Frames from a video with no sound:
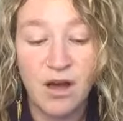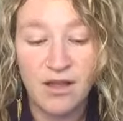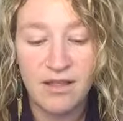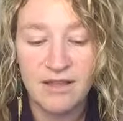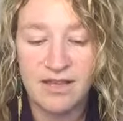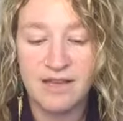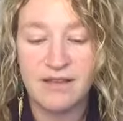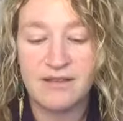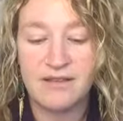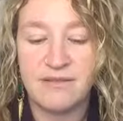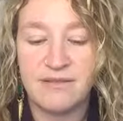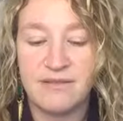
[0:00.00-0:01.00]
like I,
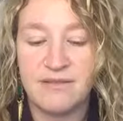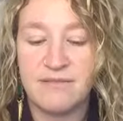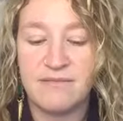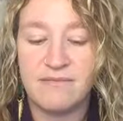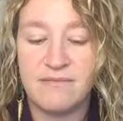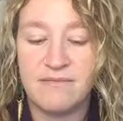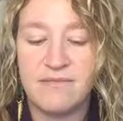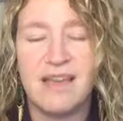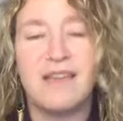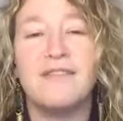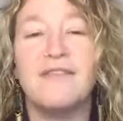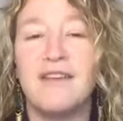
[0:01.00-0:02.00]
I
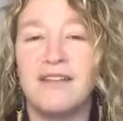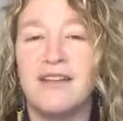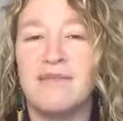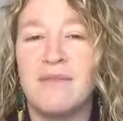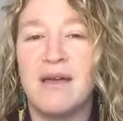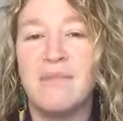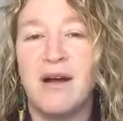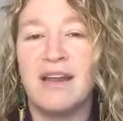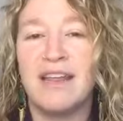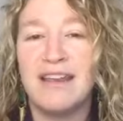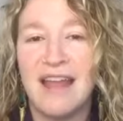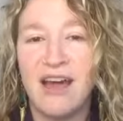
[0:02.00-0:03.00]
can feel it in my
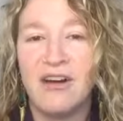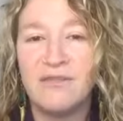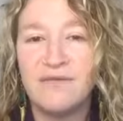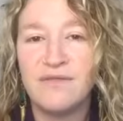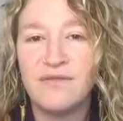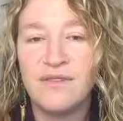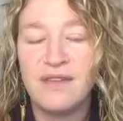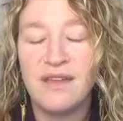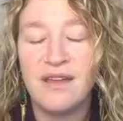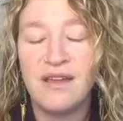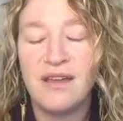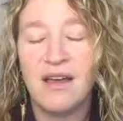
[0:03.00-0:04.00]
body now.
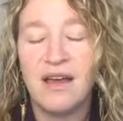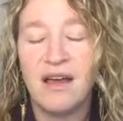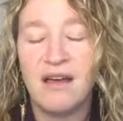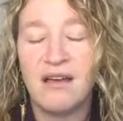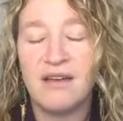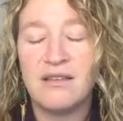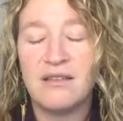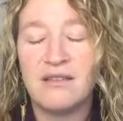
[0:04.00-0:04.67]
Uh,